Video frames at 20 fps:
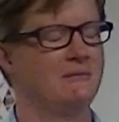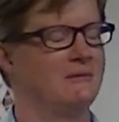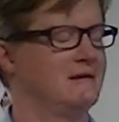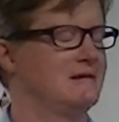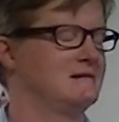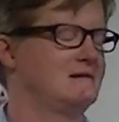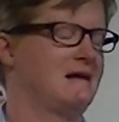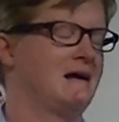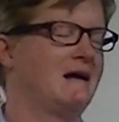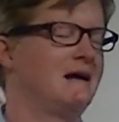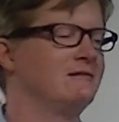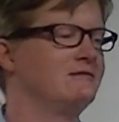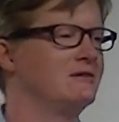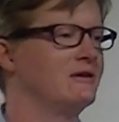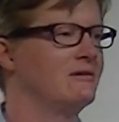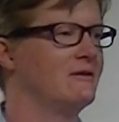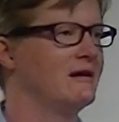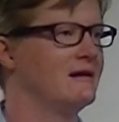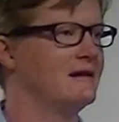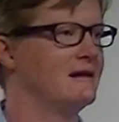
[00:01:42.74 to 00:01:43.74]
because I have
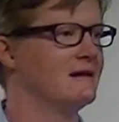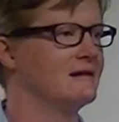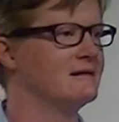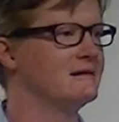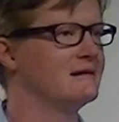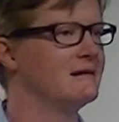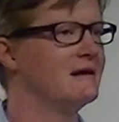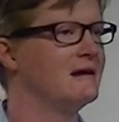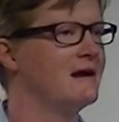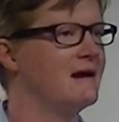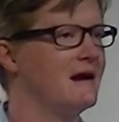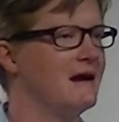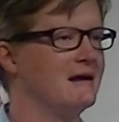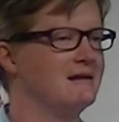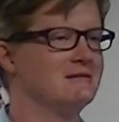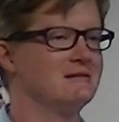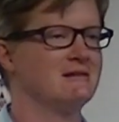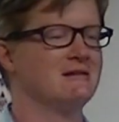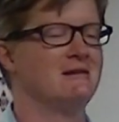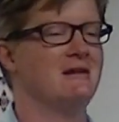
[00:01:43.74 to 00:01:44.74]
no idea. I
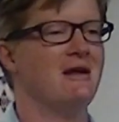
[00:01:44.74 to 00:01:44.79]
just